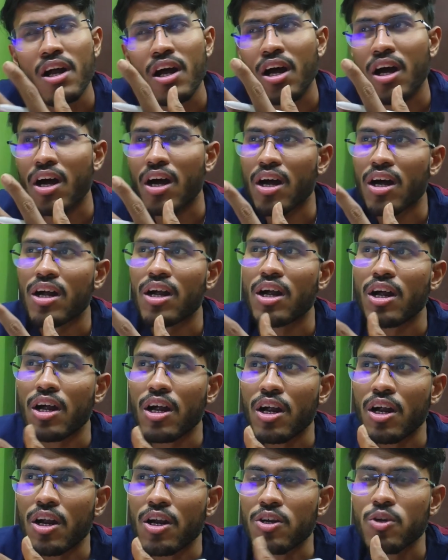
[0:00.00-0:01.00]
uh,
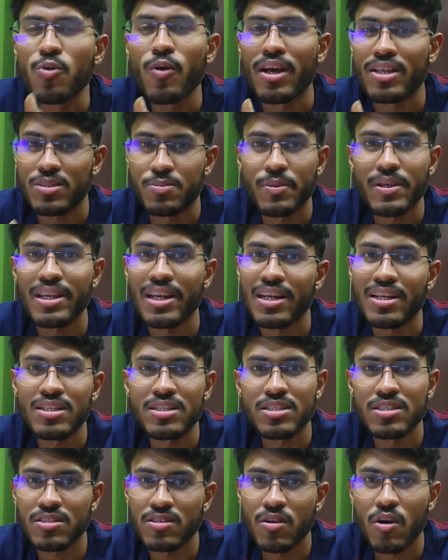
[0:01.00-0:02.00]
two
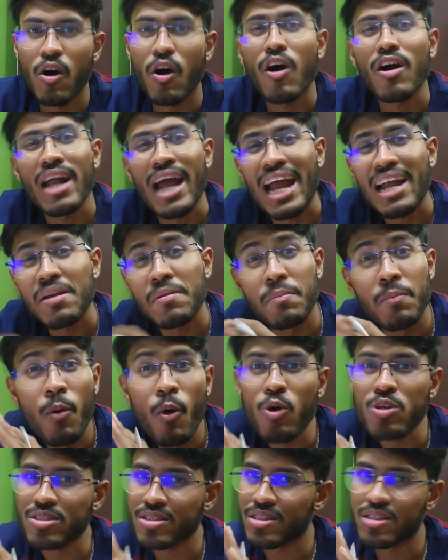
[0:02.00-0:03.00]
aspirants or at
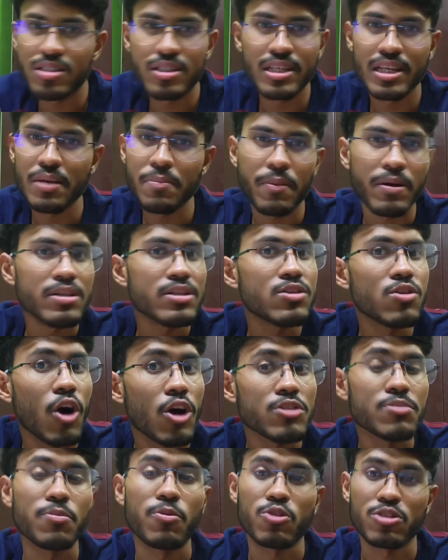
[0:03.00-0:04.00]
most three, but
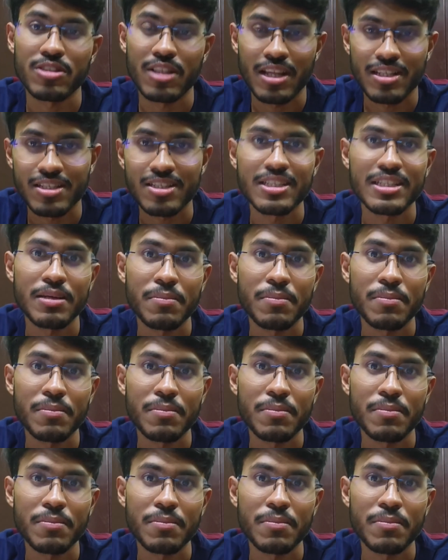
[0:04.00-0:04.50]
not more than three.